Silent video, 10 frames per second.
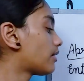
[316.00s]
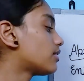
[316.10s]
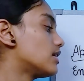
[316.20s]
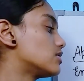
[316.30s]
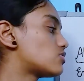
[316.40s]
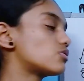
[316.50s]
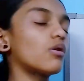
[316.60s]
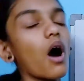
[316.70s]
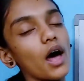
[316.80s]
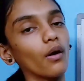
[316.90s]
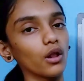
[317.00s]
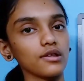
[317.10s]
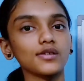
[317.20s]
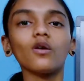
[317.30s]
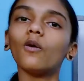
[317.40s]
These two are
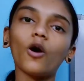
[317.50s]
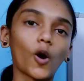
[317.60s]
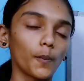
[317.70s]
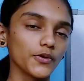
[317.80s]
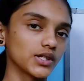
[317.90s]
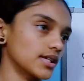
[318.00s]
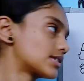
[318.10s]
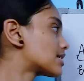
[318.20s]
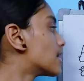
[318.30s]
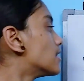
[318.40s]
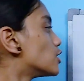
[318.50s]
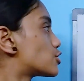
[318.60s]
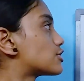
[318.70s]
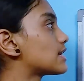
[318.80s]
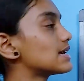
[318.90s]
also opposites. So
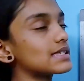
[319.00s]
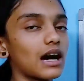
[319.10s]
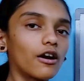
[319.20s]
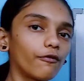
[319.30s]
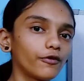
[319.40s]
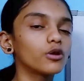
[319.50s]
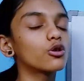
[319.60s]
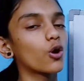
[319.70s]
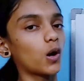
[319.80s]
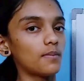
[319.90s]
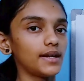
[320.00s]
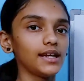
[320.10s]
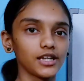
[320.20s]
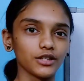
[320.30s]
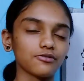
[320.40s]
these are few
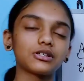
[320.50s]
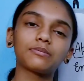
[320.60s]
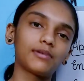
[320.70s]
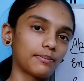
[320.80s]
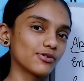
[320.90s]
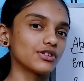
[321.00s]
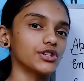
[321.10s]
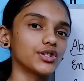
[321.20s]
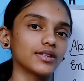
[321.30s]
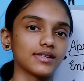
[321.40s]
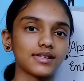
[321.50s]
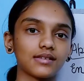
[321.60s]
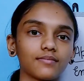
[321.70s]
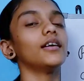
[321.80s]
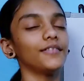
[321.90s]
commonly used prepositions.
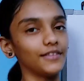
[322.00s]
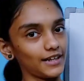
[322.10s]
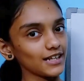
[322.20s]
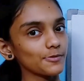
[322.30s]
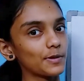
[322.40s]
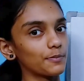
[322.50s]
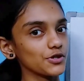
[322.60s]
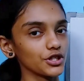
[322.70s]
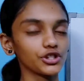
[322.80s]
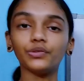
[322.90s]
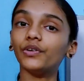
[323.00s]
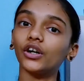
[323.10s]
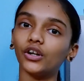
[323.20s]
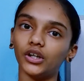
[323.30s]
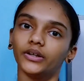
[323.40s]
The next preposition we are
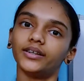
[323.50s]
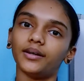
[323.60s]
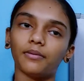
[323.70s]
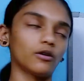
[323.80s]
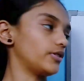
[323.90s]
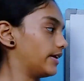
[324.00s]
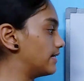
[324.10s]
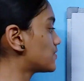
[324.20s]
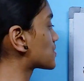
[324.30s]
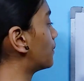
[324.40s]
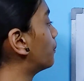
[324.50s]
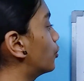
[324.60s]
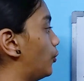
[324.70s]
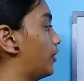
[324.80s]
going to learn about is pour,